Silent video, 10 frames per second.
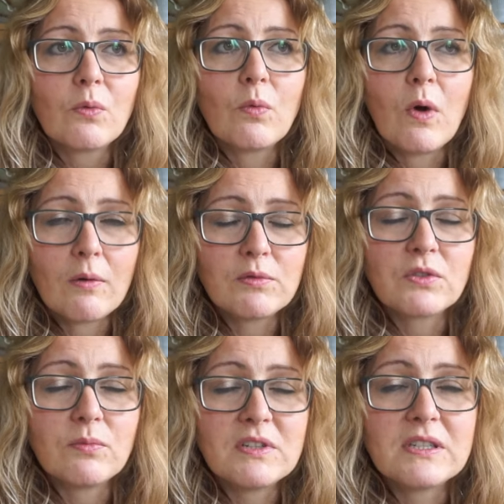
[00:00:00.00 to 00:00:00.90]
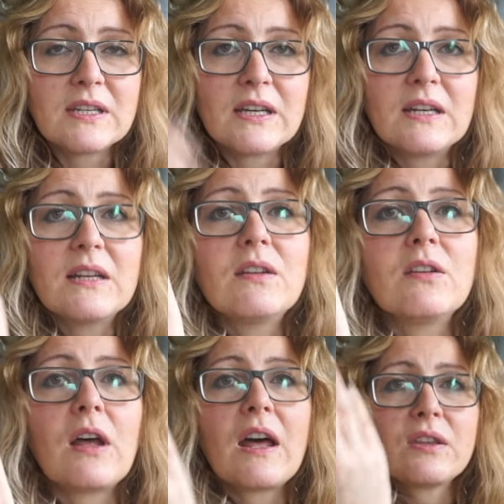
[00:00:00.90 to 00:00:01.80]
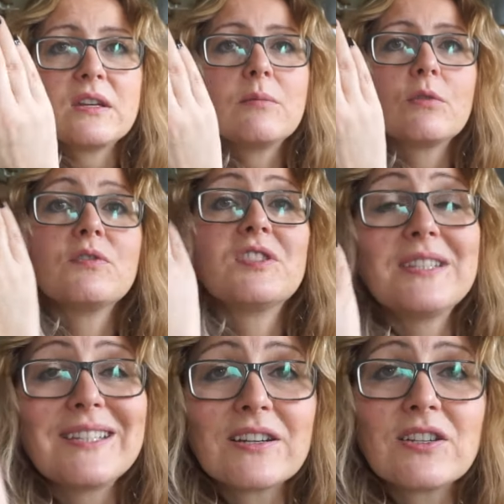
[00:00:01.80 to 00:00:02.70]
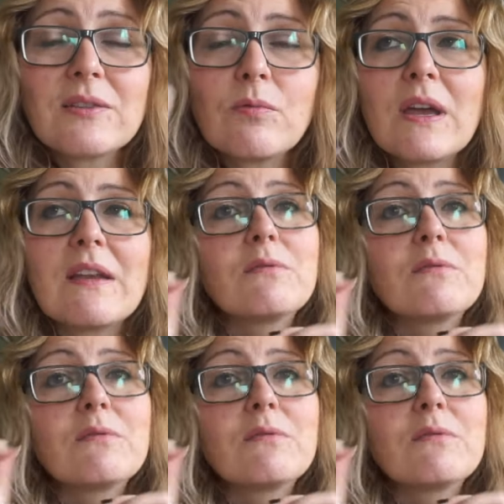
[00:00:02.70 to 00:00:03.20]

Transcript: what I was going to be designing. Athenaeum Gloves did actually win.